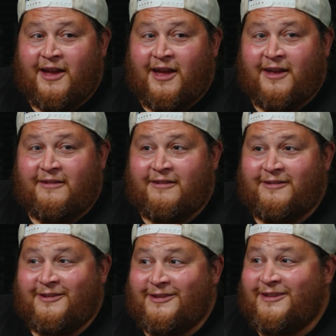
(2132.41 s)
And
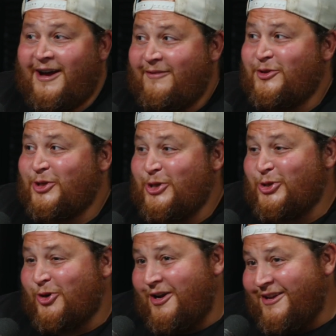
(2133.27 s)
obviously you
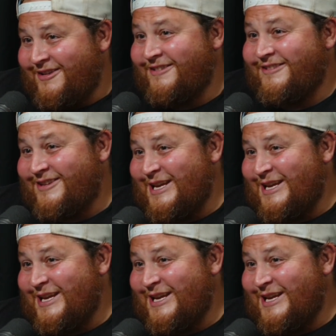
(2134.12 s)
try and